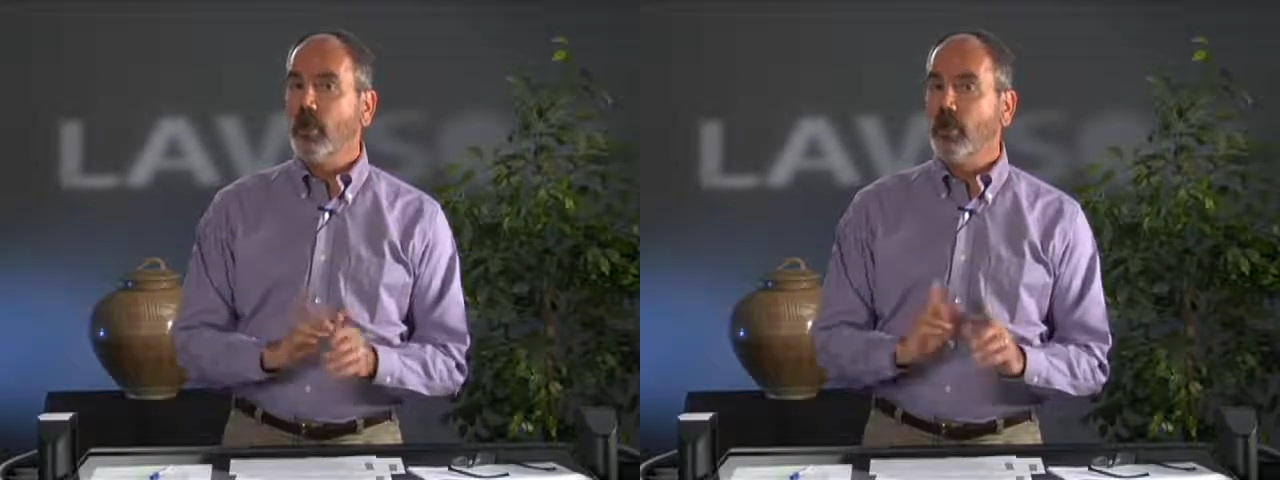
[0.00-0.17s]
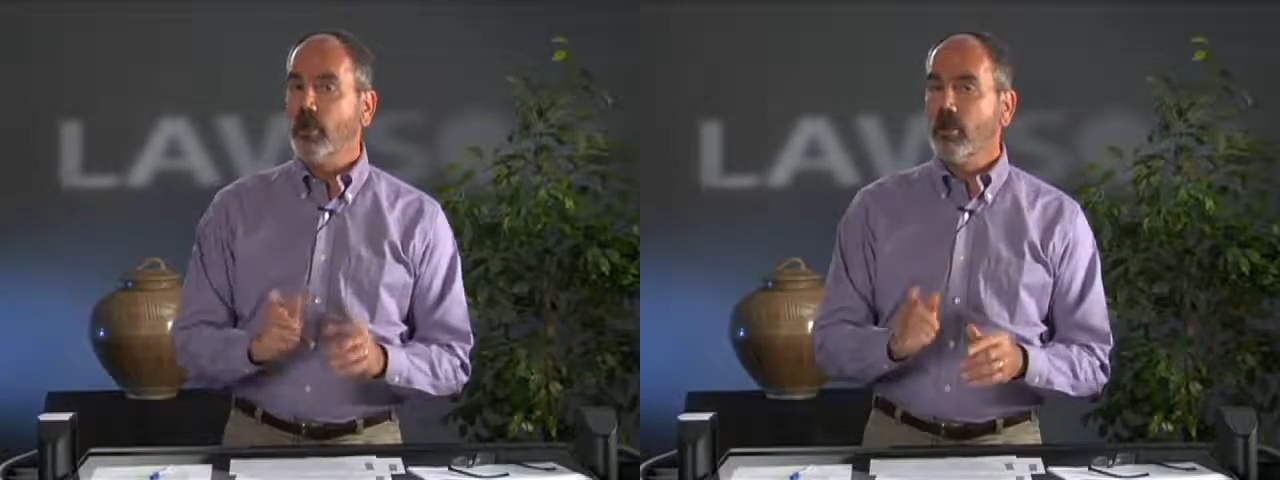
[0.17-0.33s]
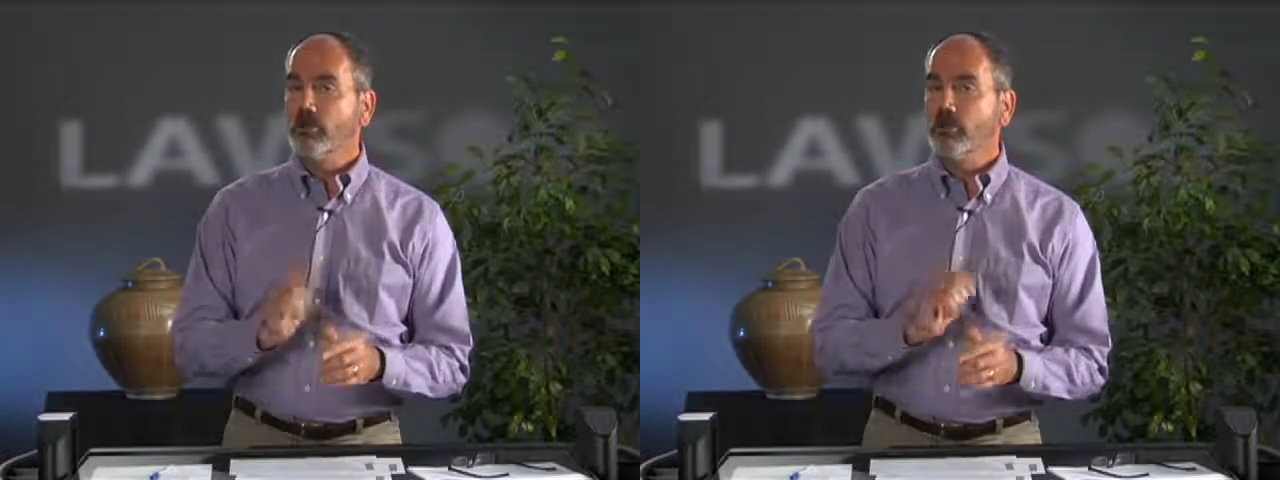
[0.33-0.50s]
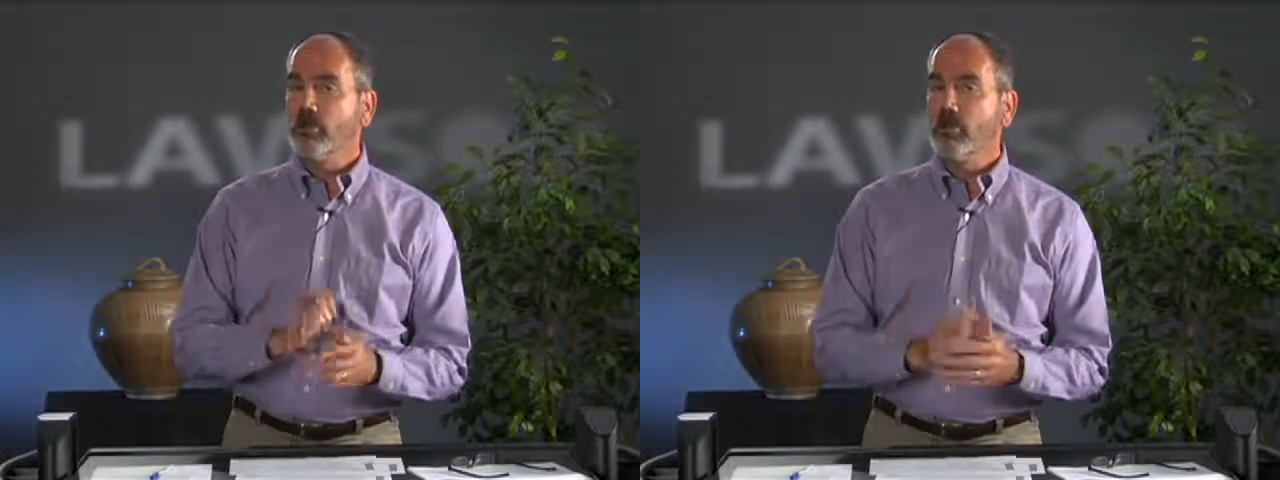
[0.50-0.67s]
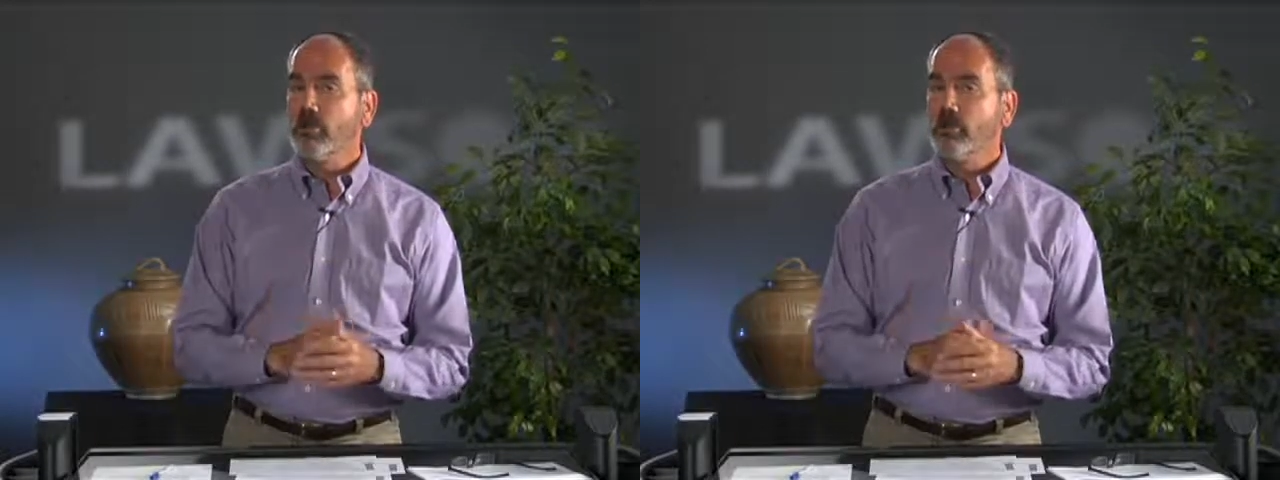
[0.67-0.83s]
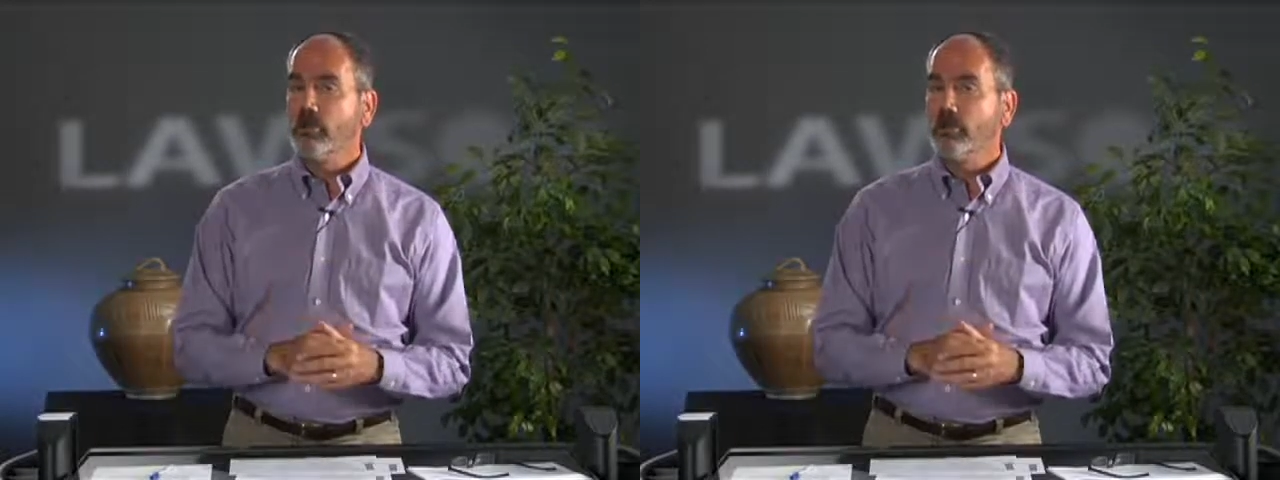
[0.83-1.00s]

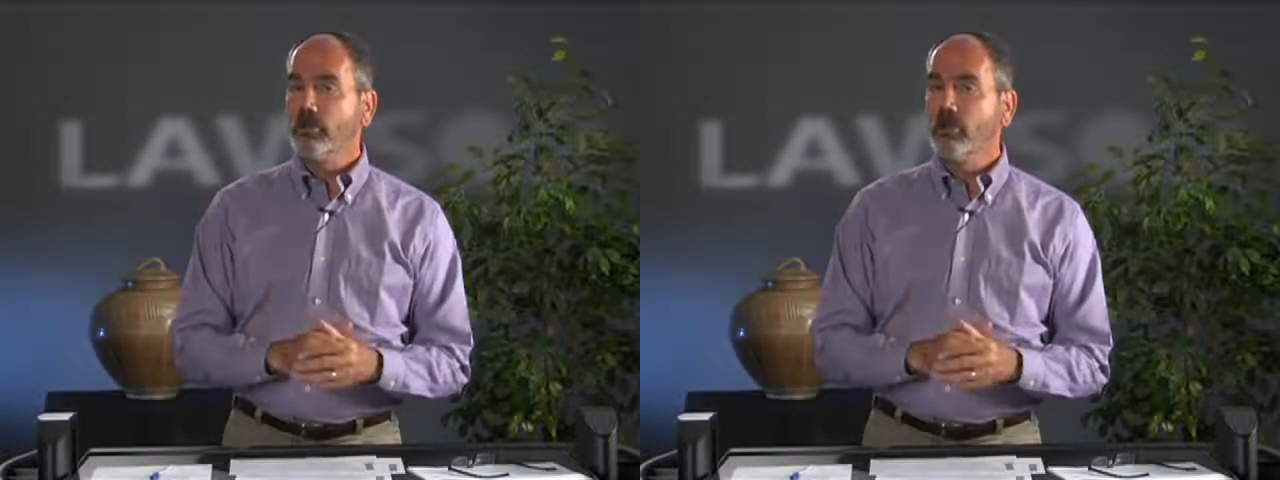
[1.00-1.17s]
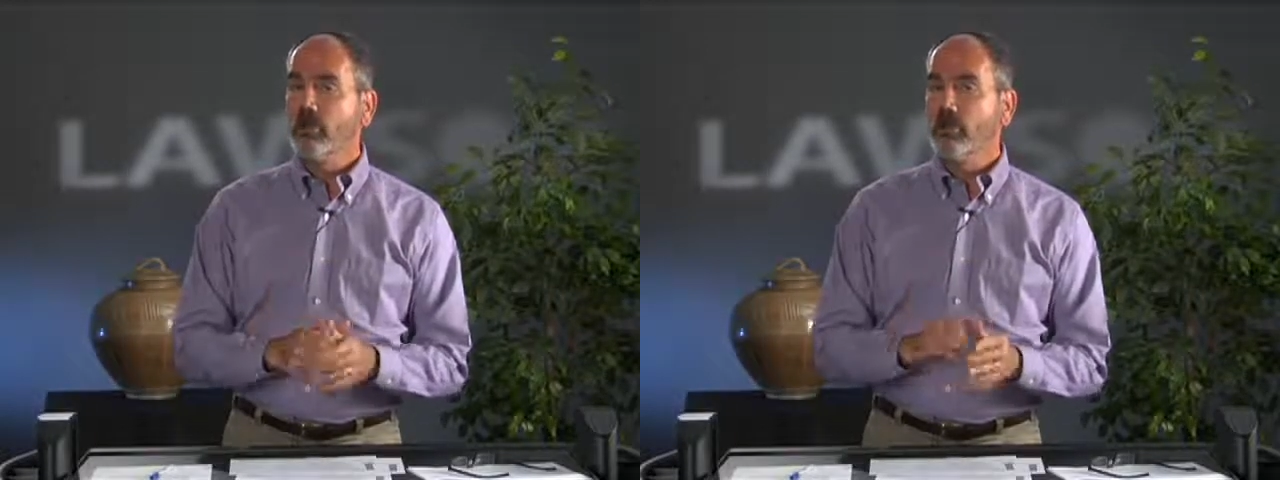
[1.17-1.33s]
Also, a